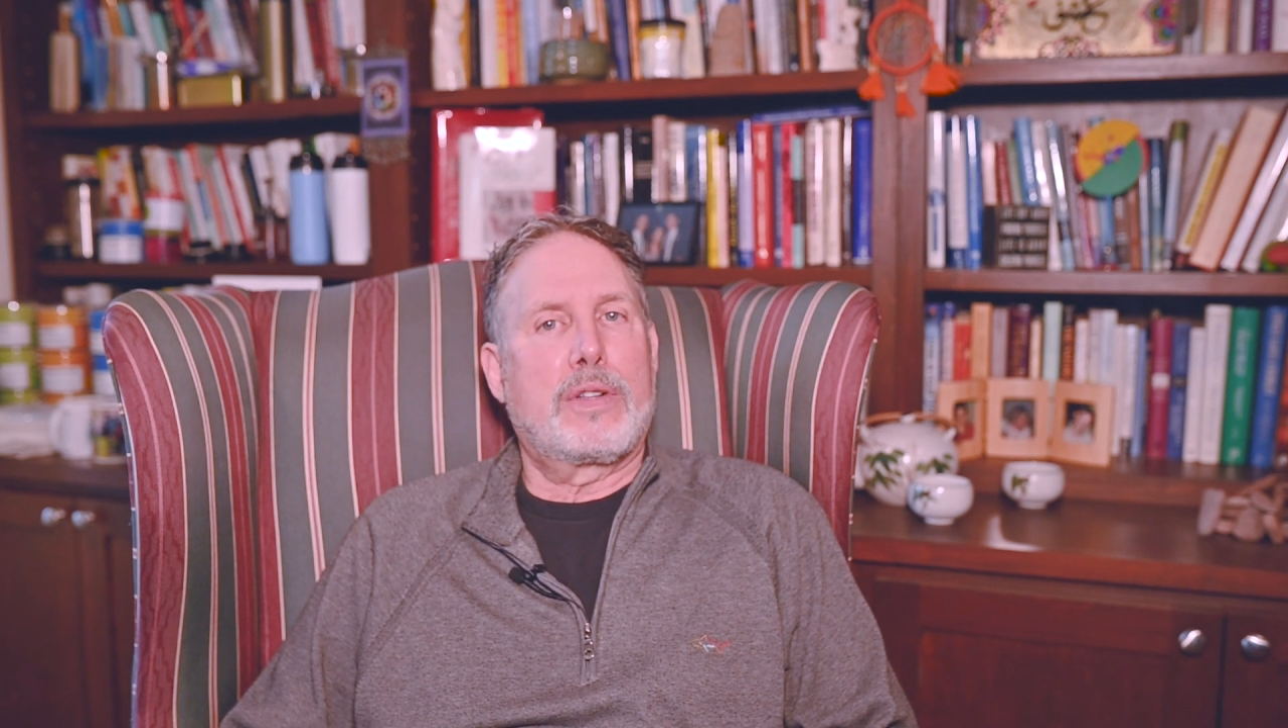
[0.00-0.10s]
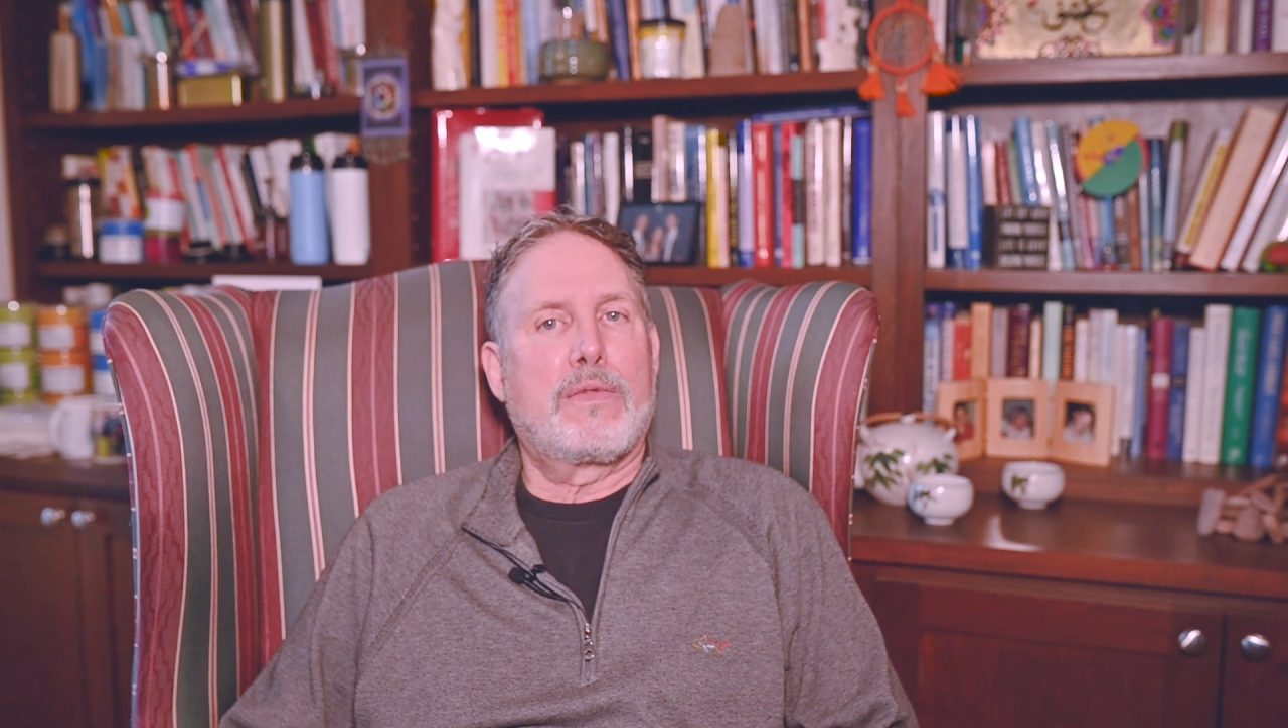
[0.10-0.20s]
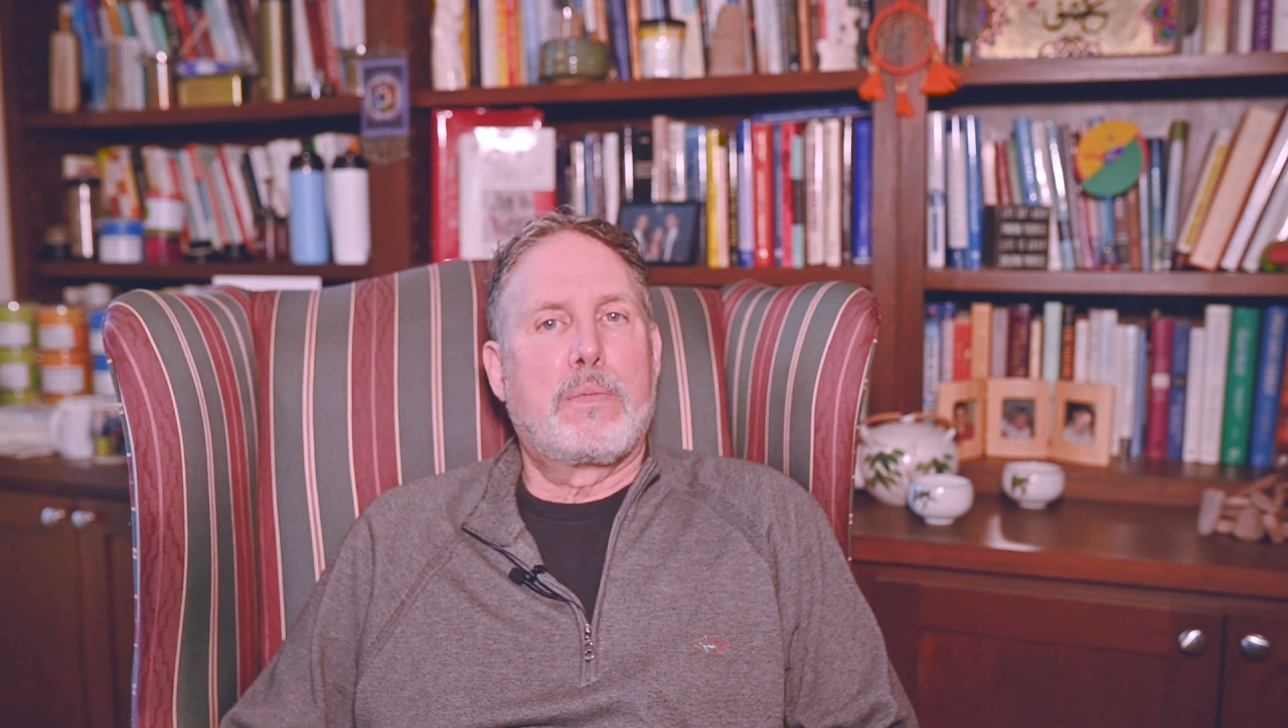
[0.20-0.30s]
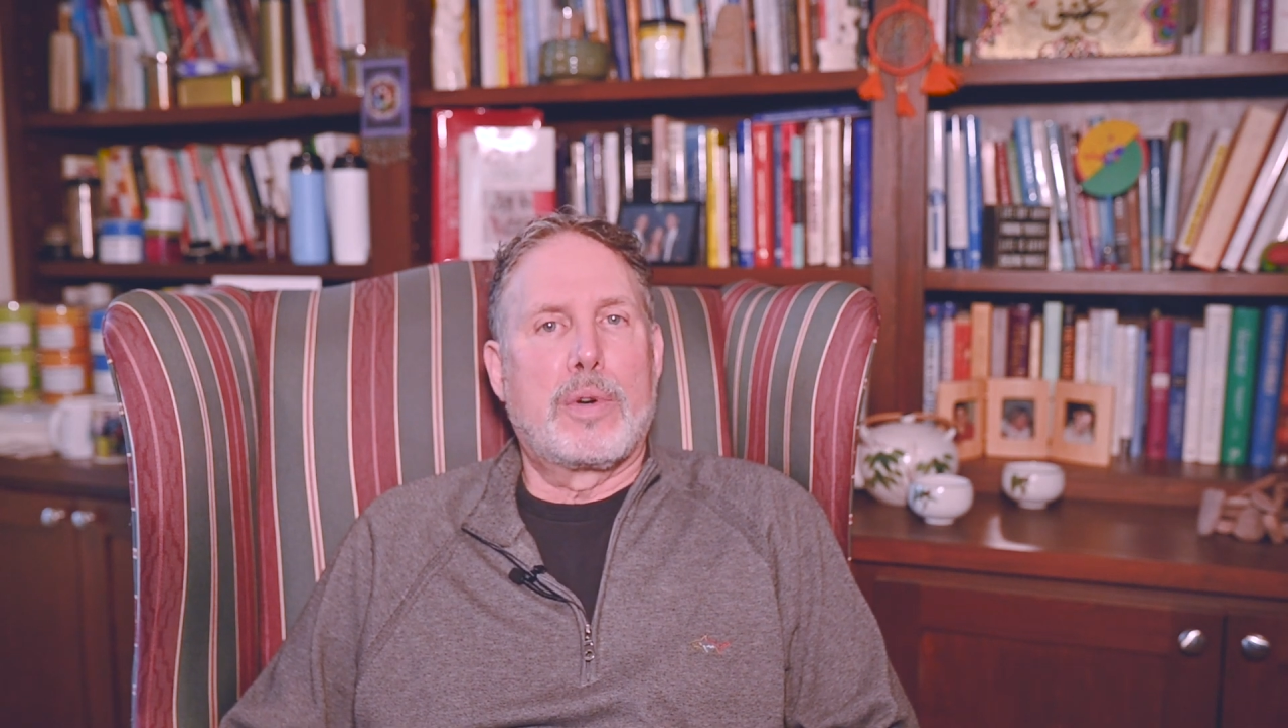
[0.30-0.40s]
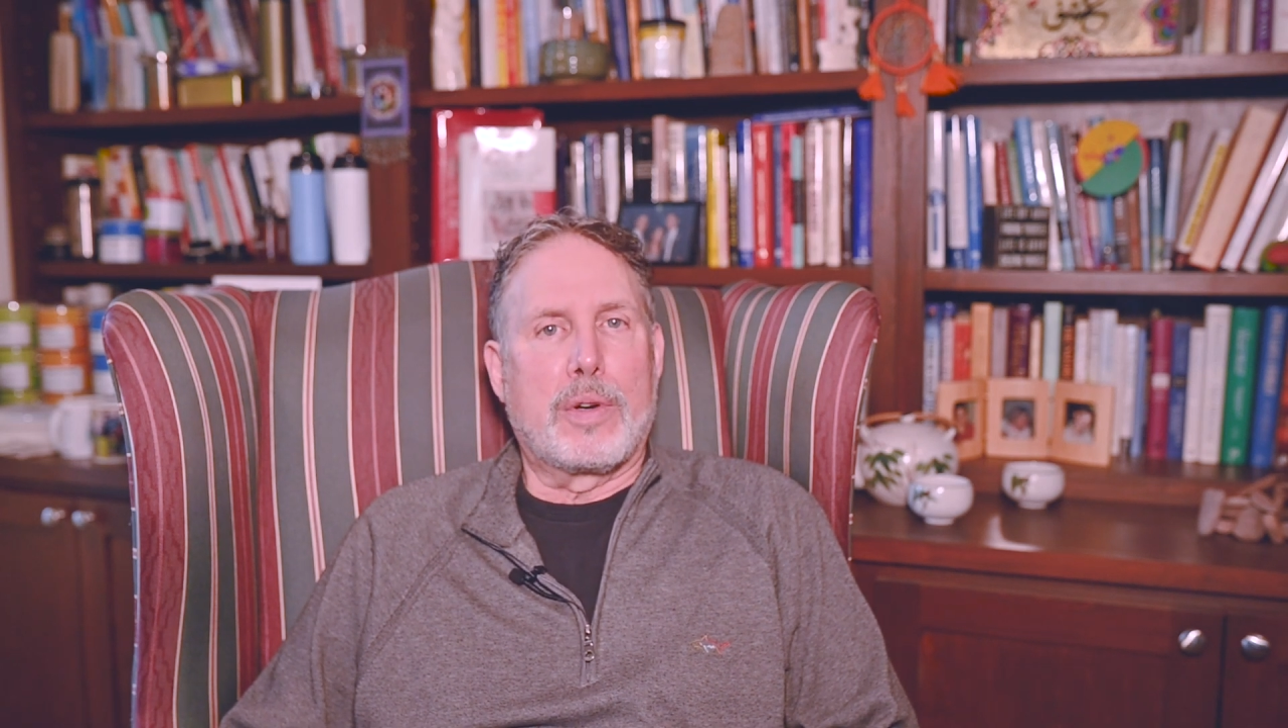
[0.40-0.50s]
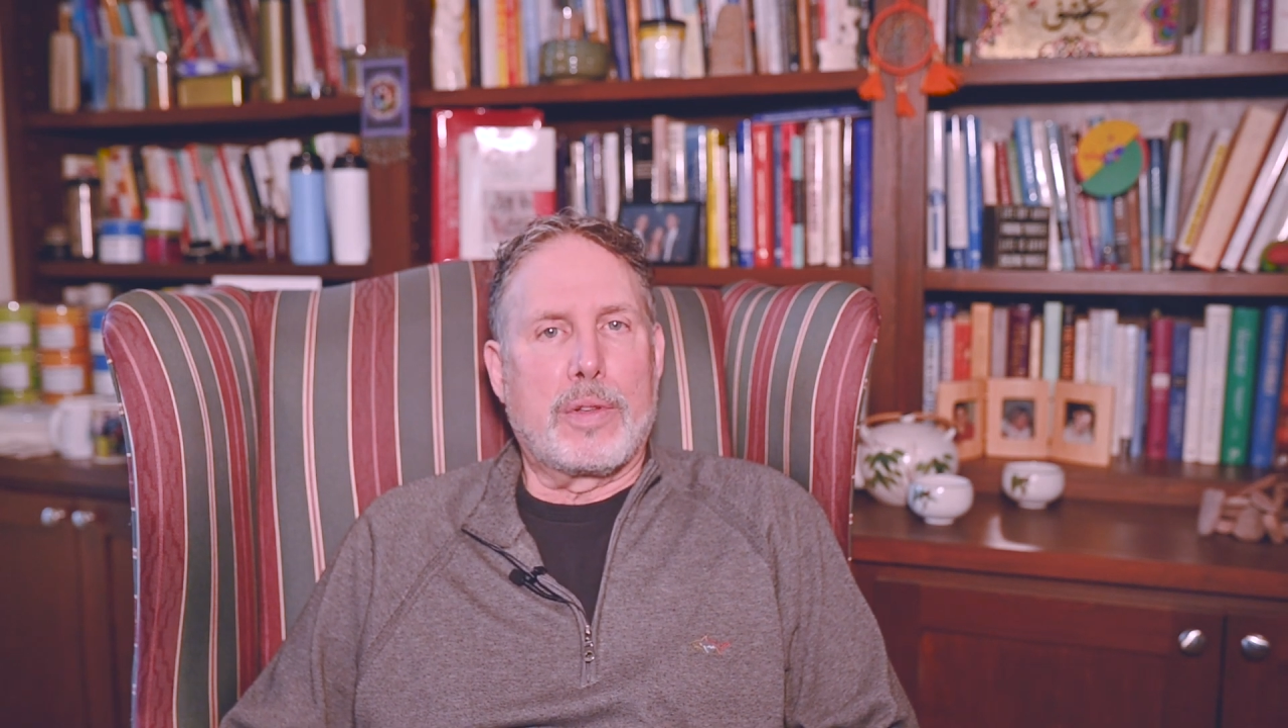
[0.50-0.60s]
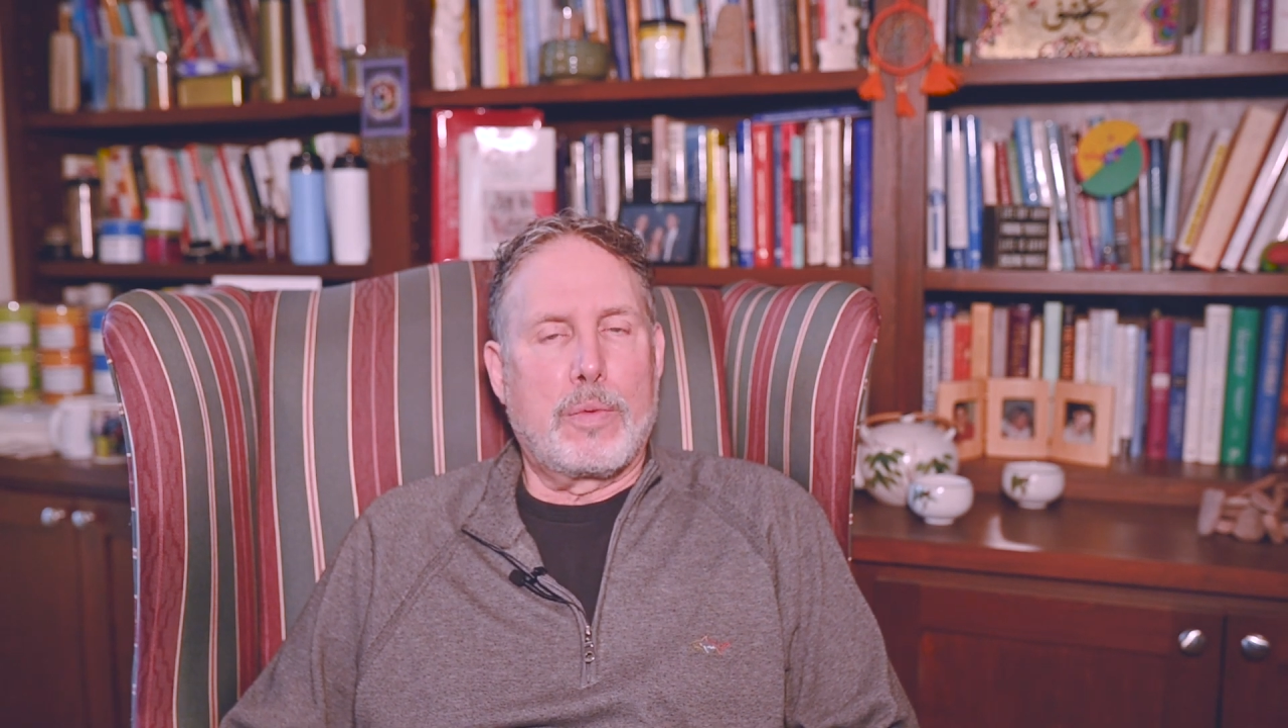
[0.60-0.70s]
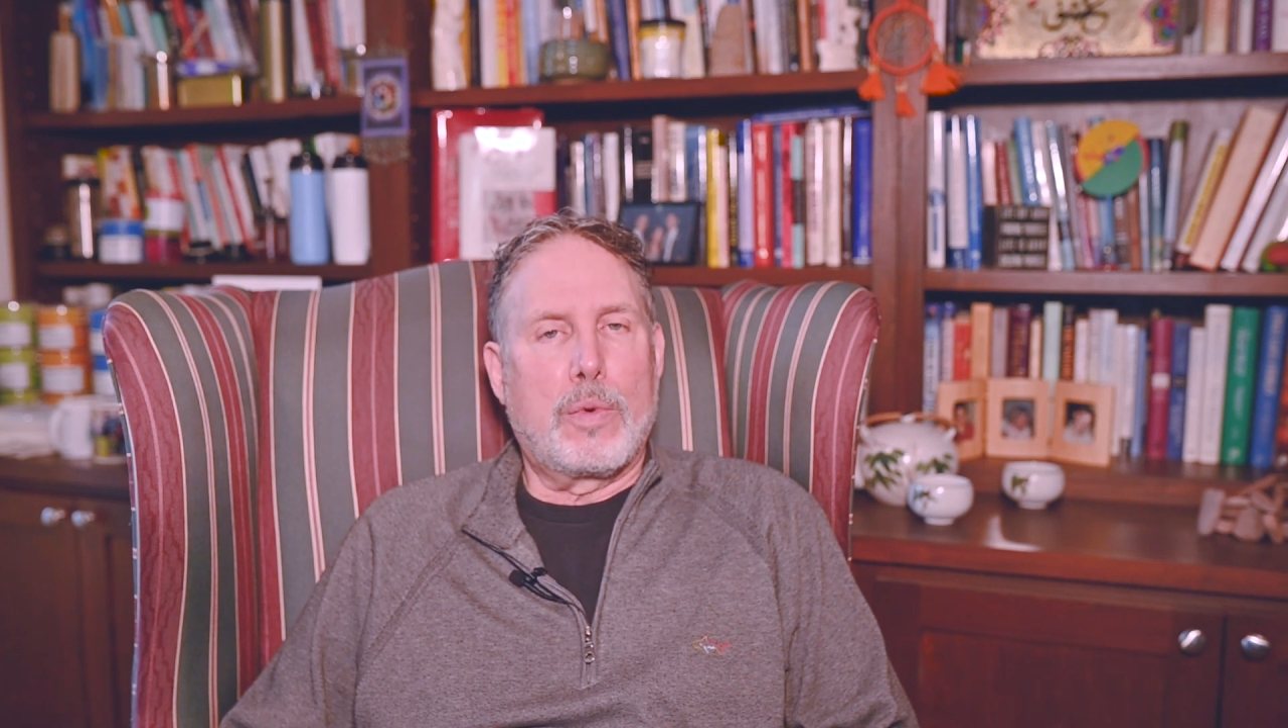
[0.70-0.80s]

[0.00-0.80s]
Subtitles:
of birth,